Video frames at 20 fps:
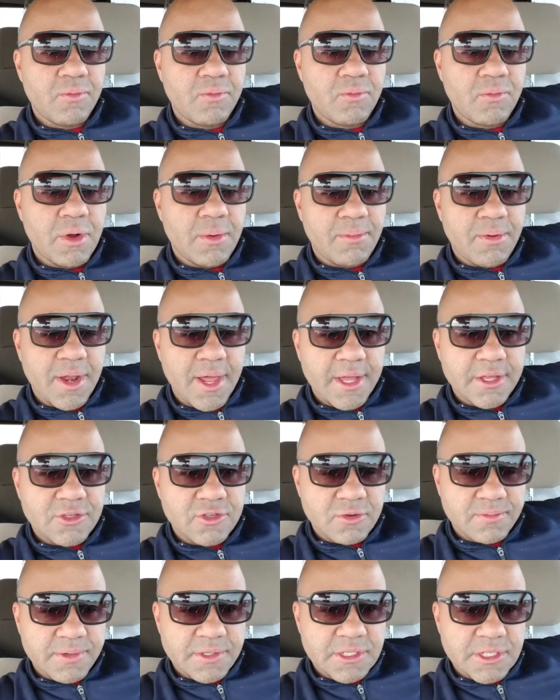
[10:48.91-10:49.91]
applied to
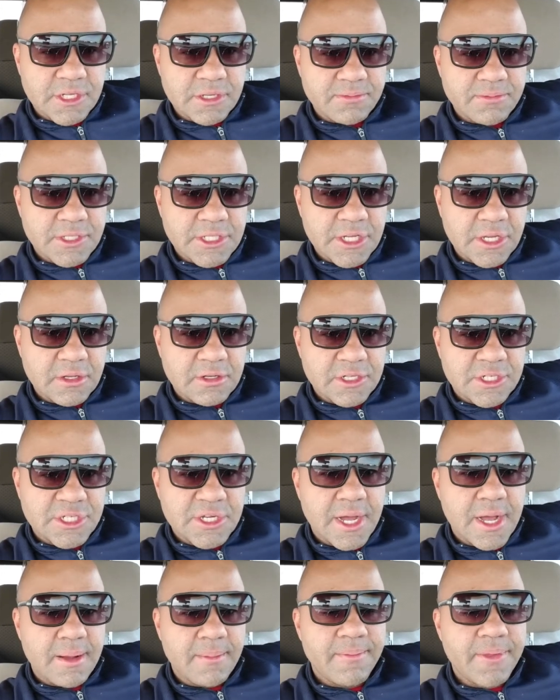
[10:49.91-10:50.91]
a particular
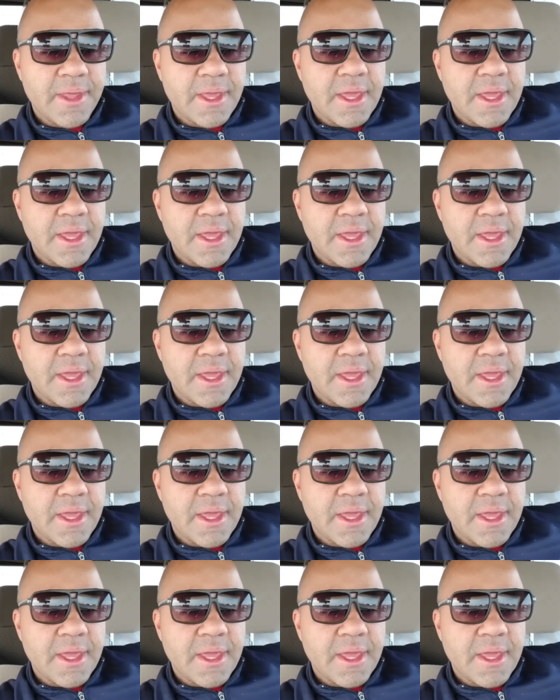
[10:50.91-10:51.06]
job,